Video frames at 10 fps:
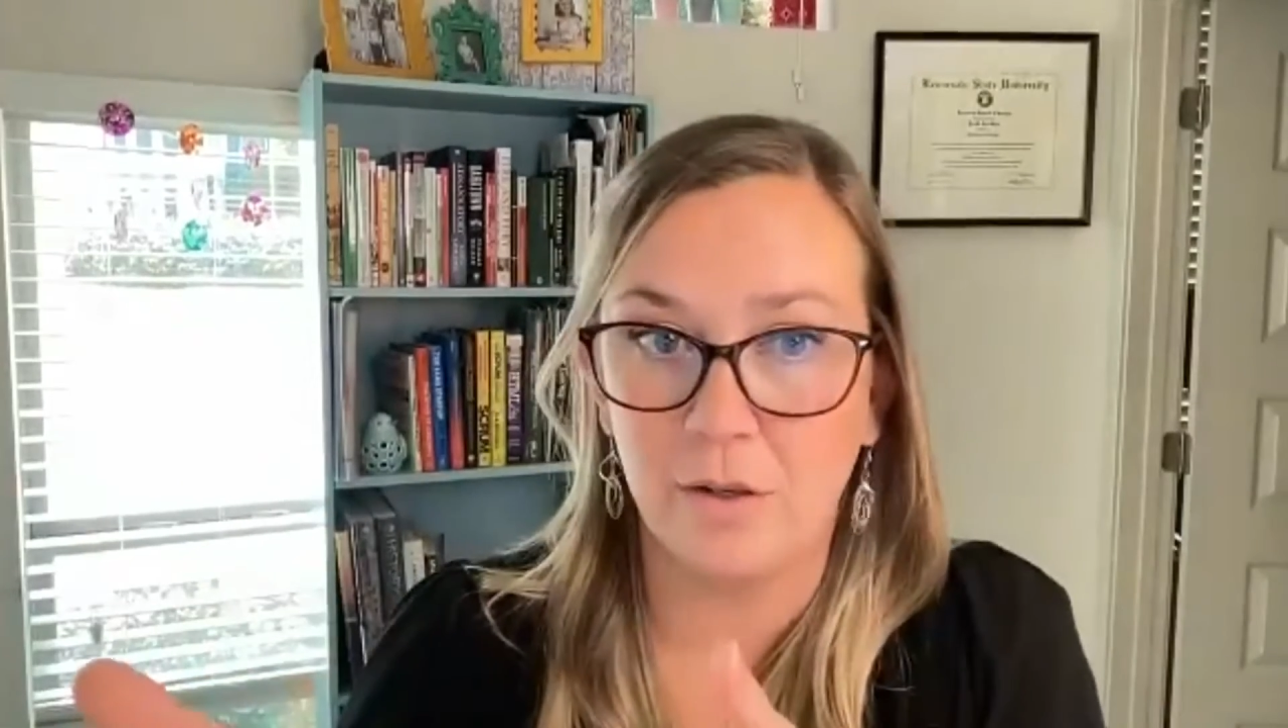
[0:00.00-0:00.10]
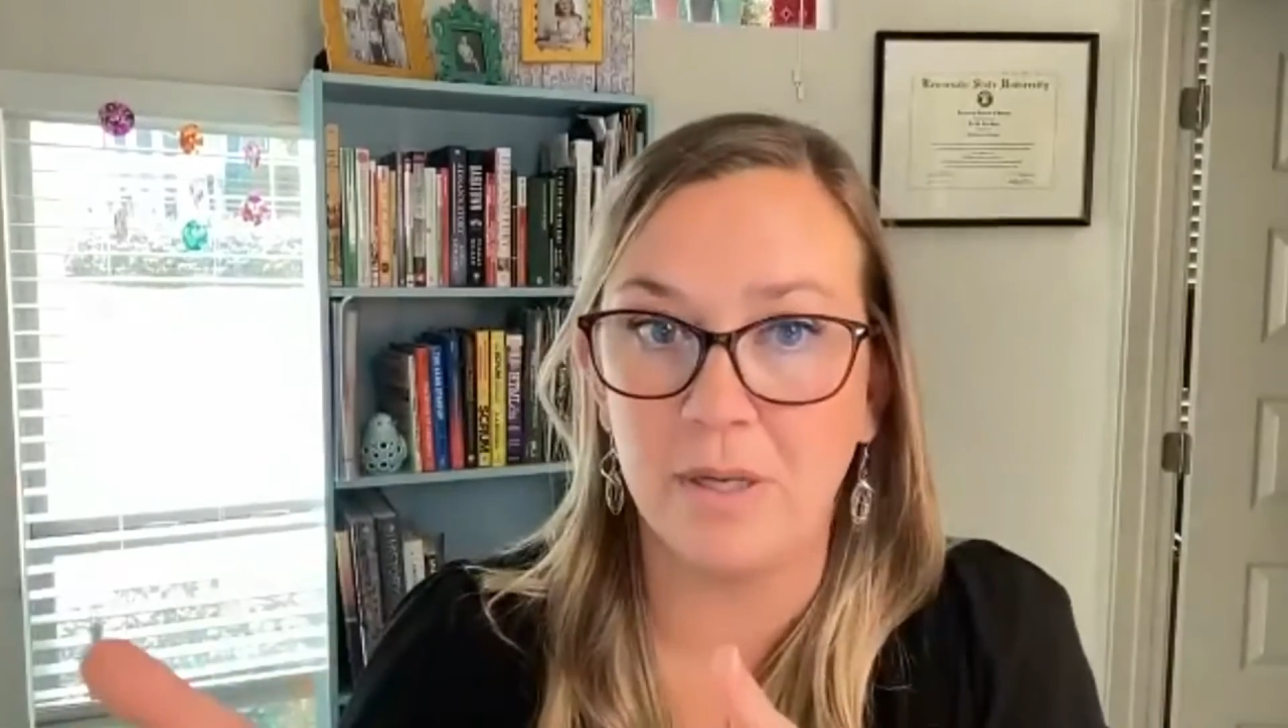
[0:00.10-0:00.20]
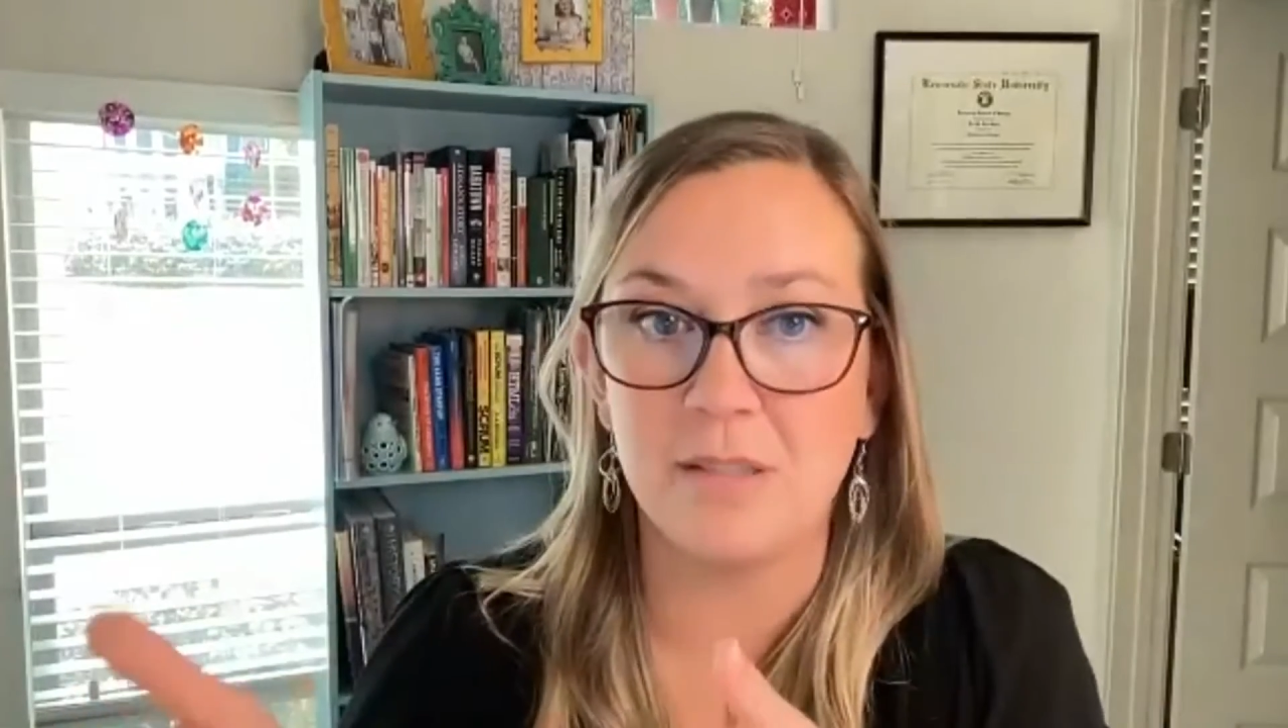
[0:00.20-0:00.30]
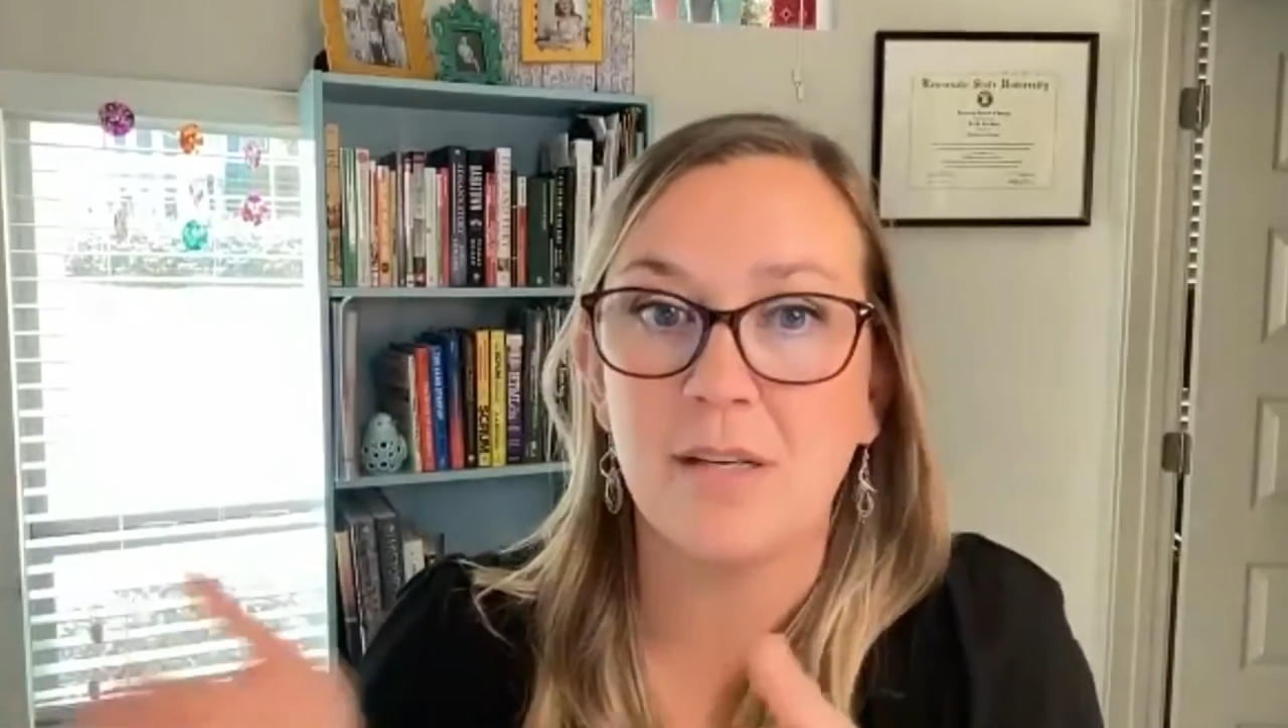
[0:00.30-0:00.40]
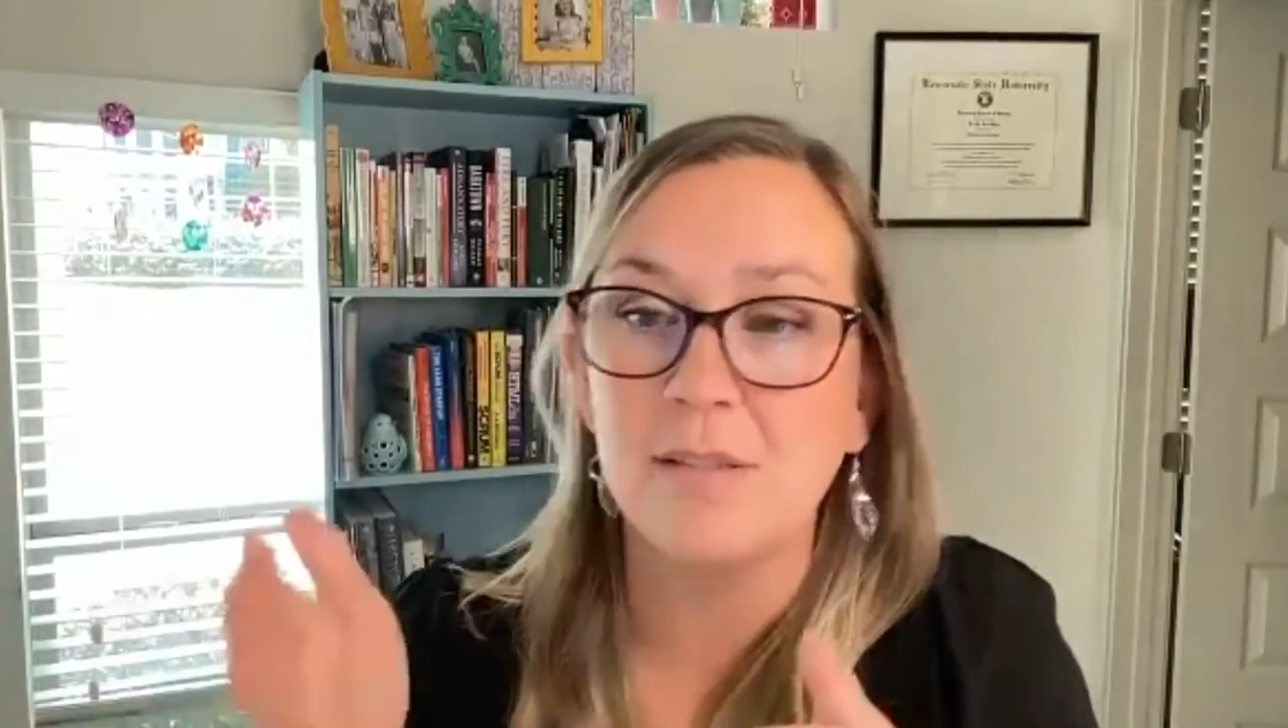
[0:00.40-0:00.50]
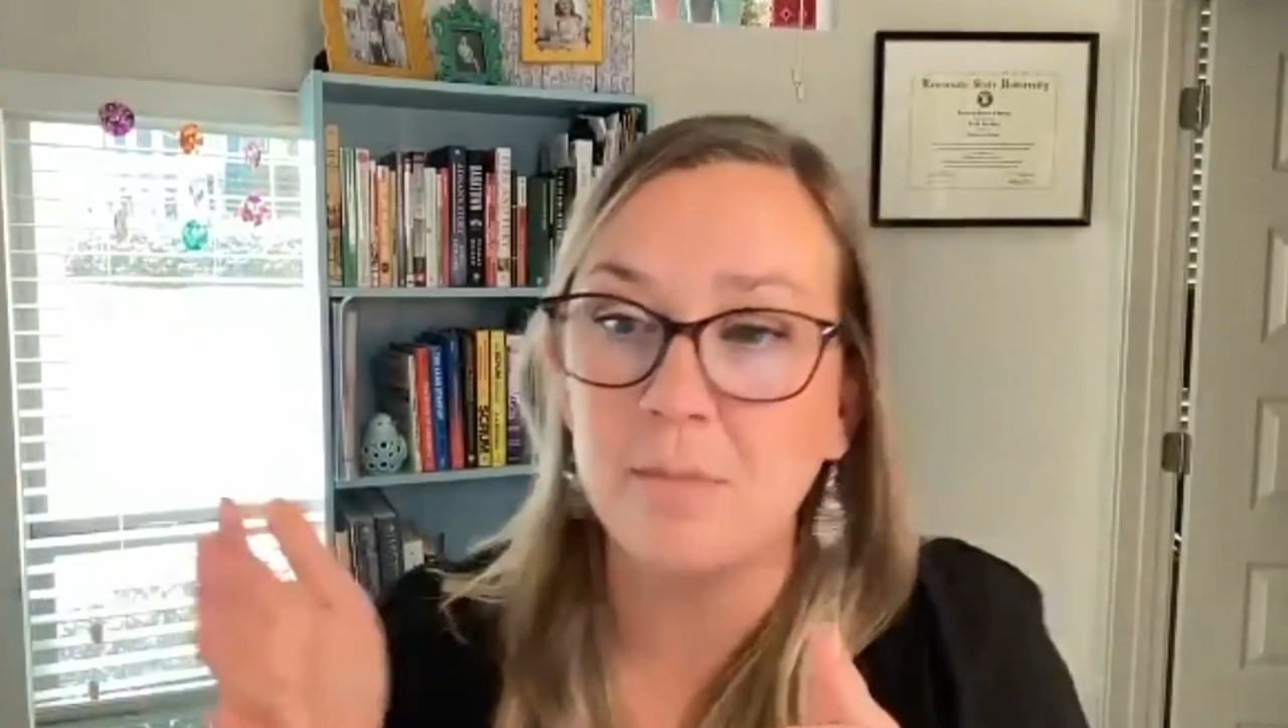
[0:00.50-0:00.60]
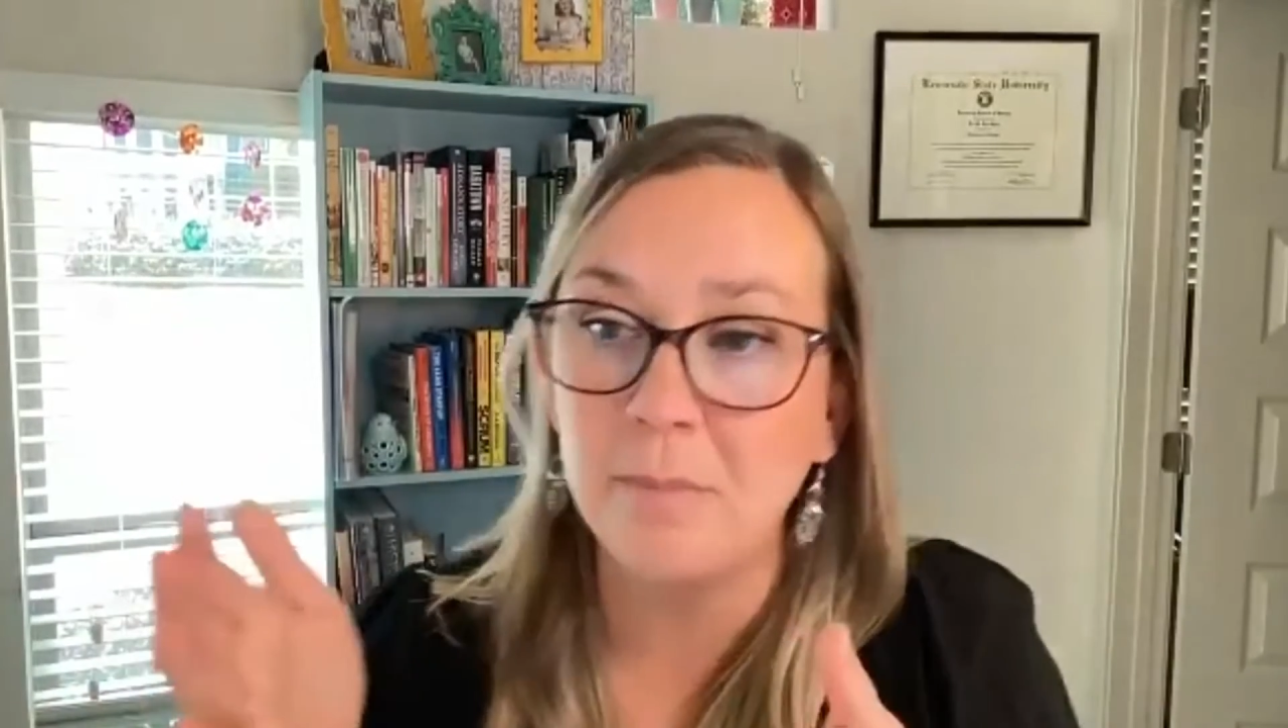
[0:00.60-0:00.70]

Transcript: but it doesn't